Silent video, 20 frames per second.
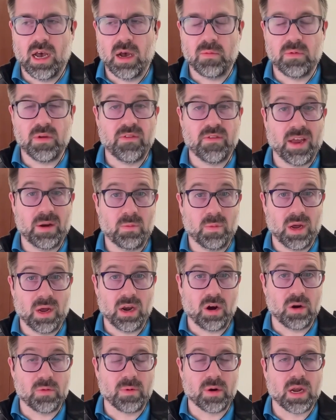We've had one
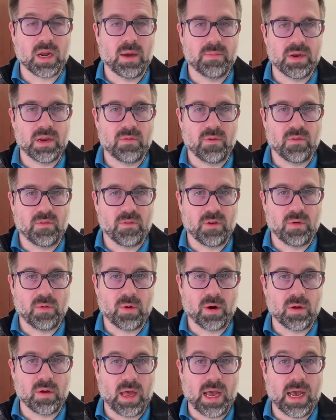hardware company refer to
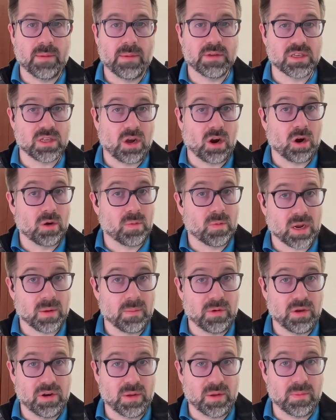our lab as the Hardware
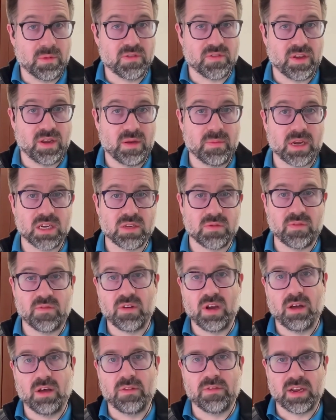Computing Museum, because we've
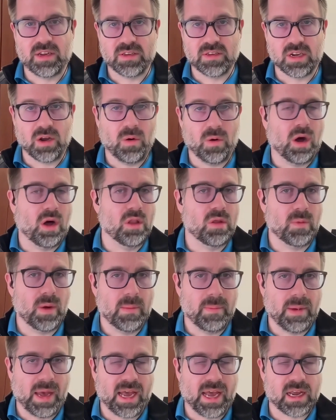got things that go all the way
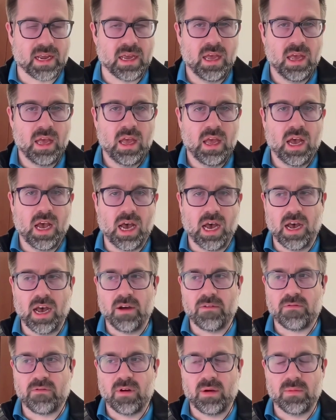back
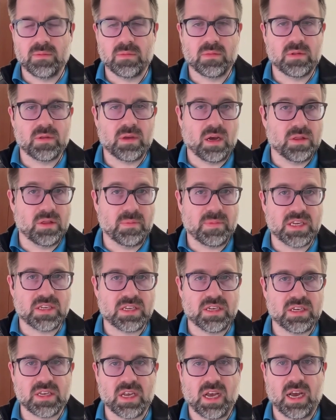from, on the
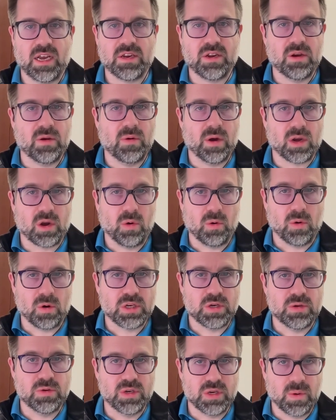PC side, you know, a Core
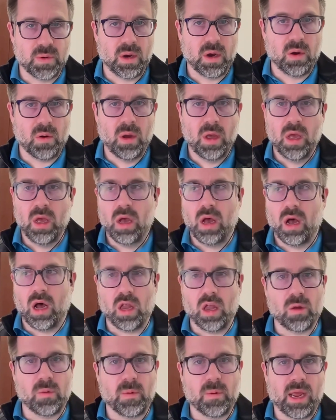2 Duo,
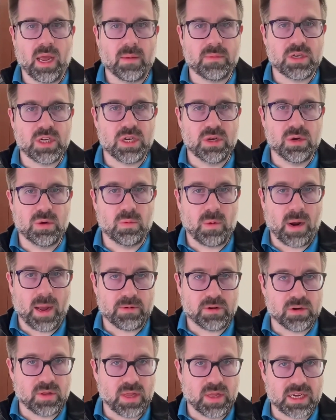all the way up to
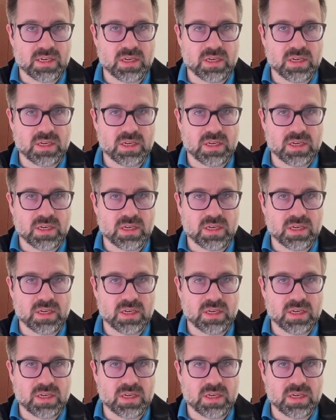Raptor Lake